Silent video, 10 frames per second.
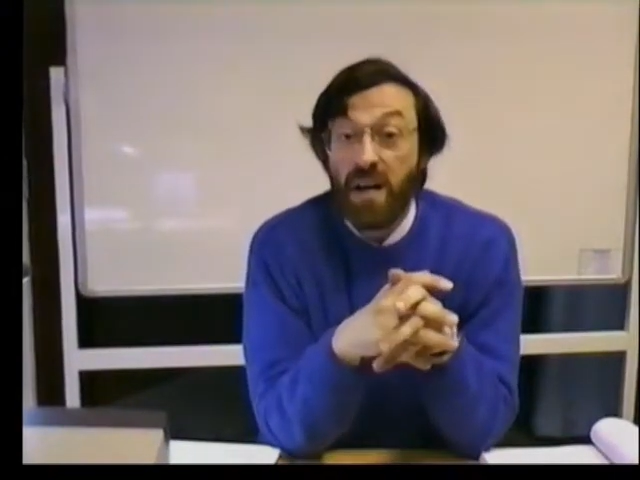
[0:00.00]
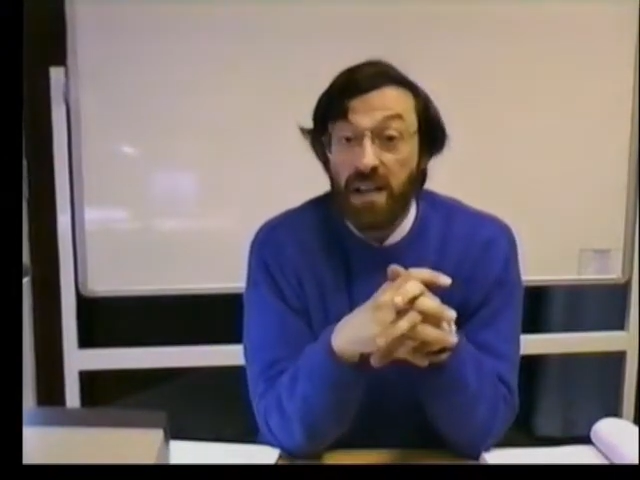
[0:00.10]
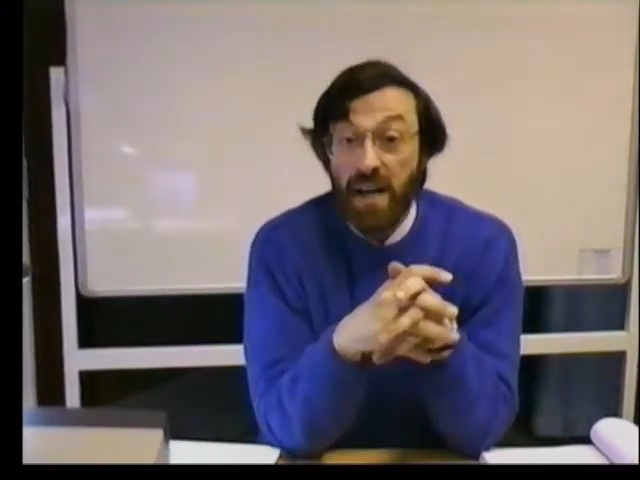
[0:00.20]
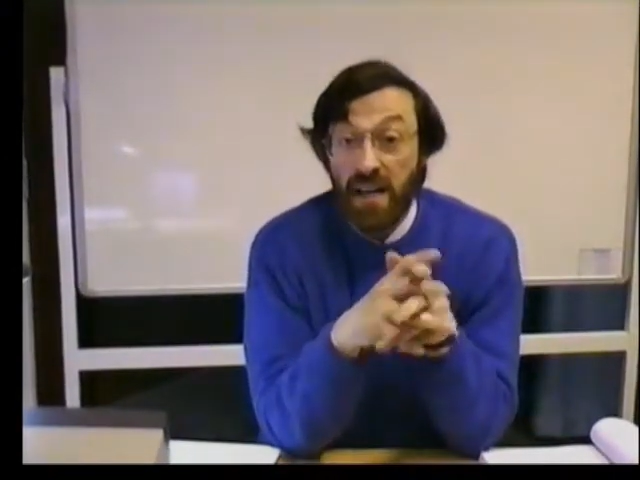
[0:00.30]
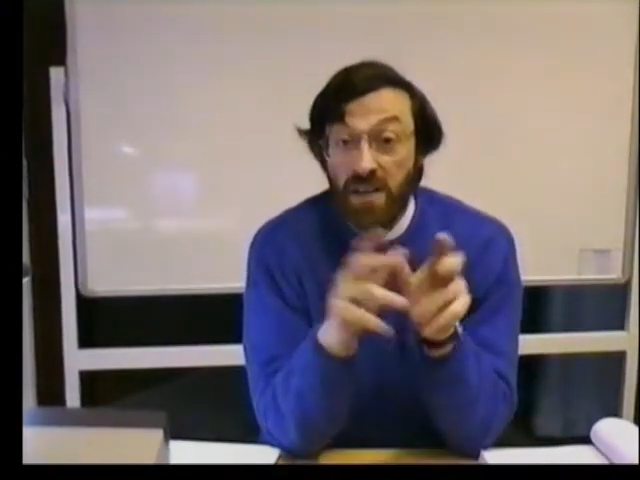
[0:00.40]

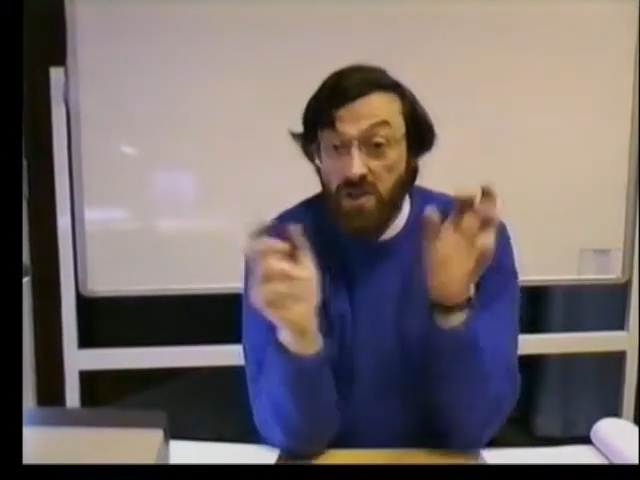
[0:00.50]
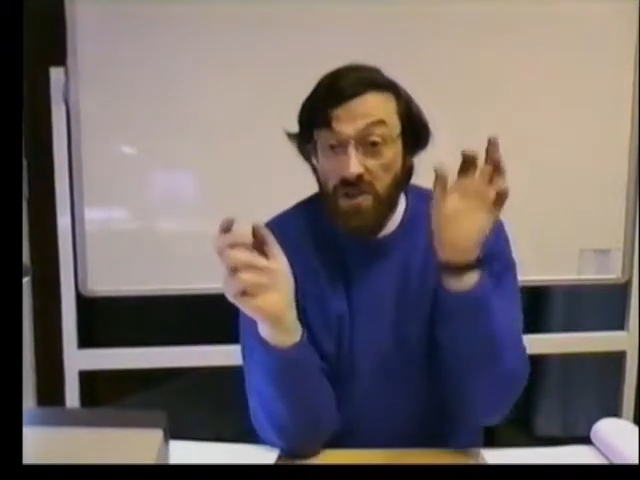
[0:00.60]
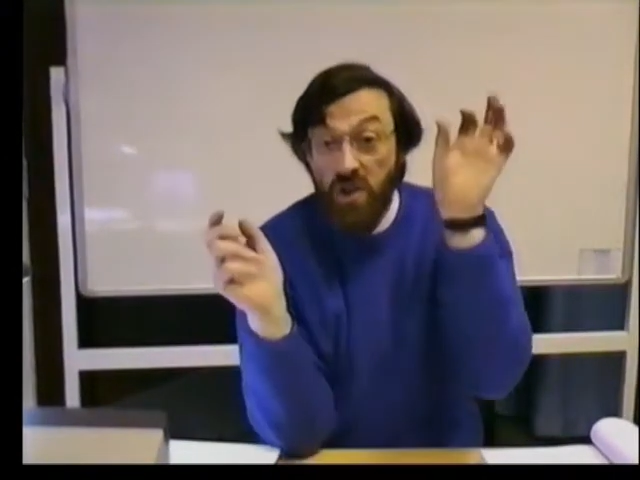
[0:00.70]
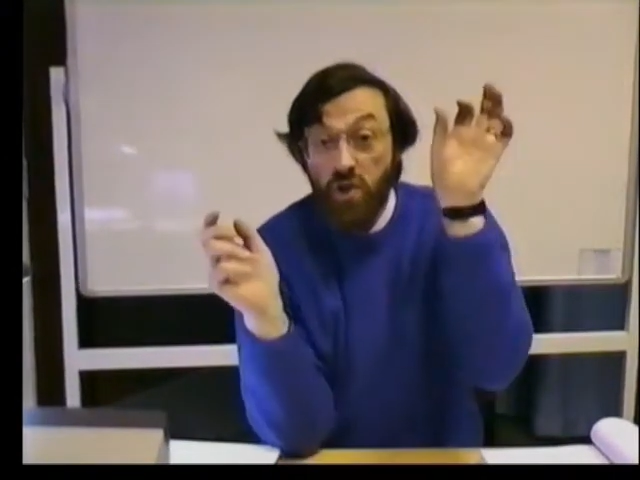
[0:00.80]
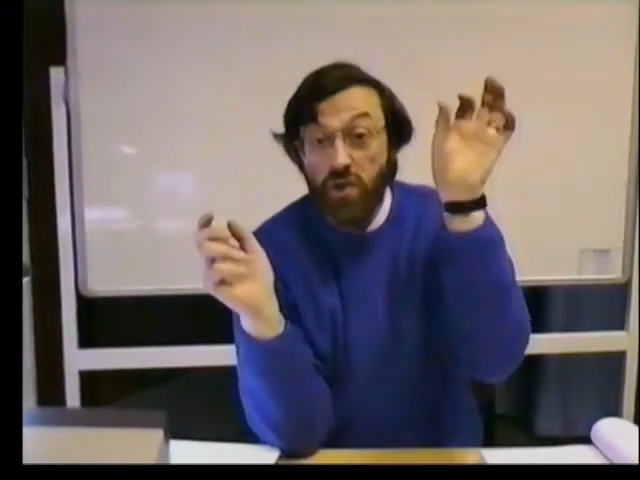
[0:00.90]
they
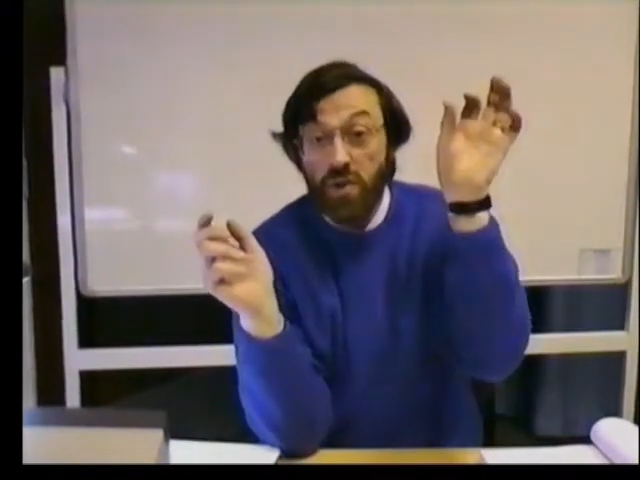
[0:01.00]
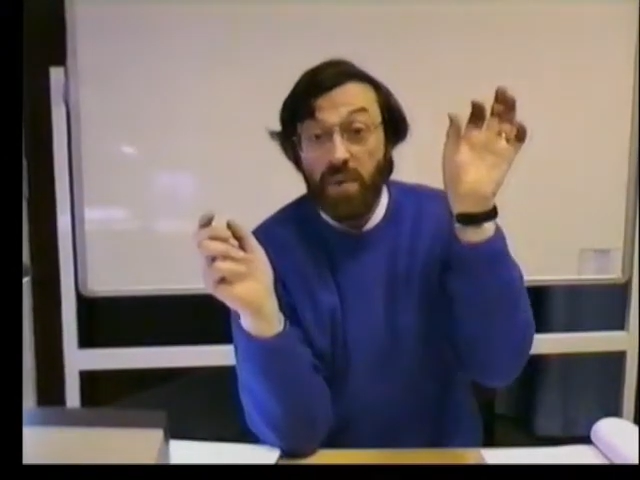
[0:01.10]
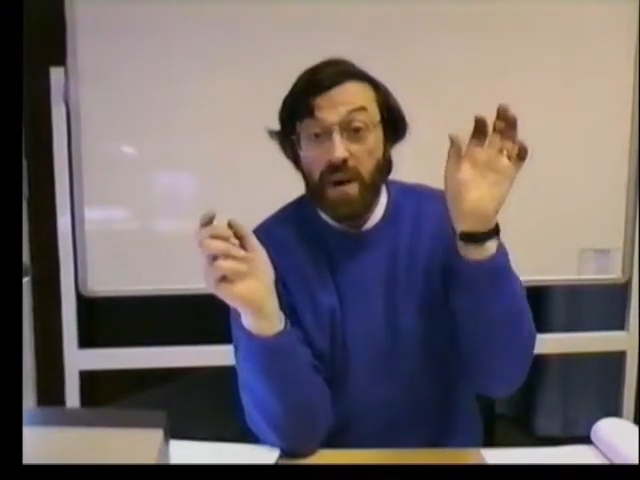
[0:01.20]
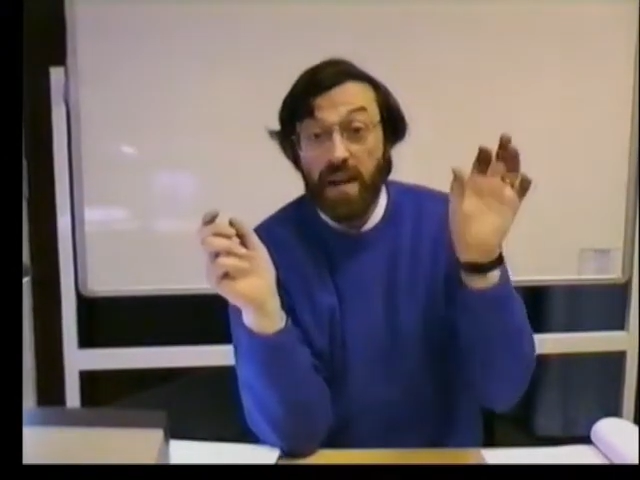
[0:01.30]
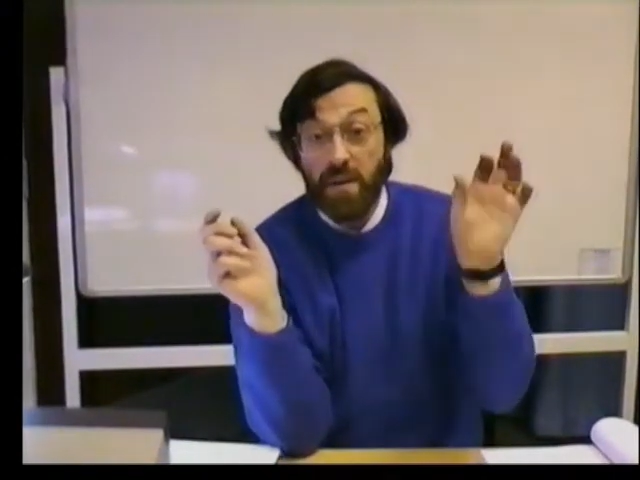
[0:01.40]
literally drew
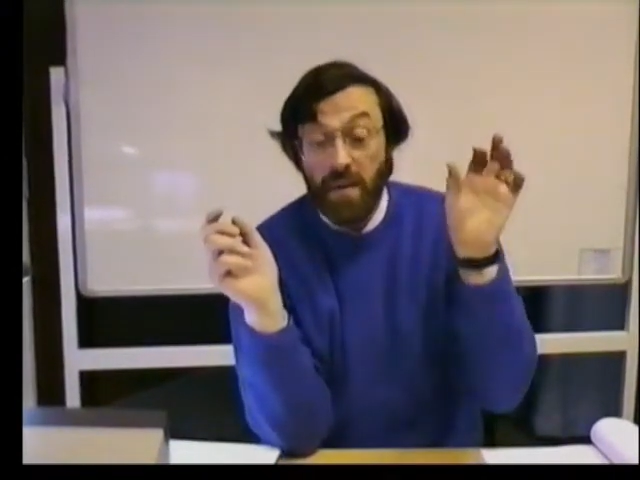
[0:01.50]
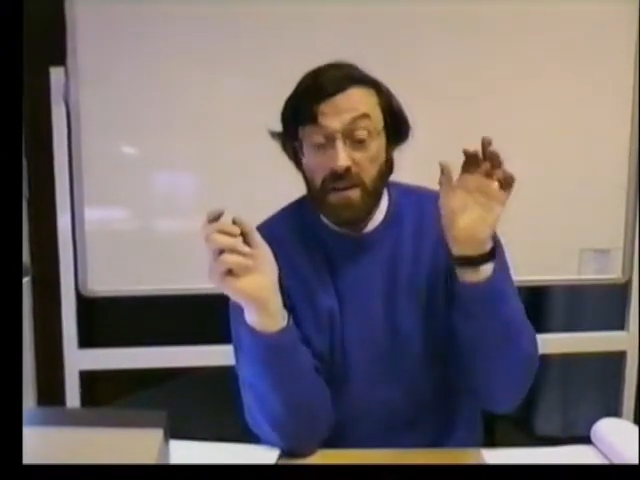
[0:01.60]
in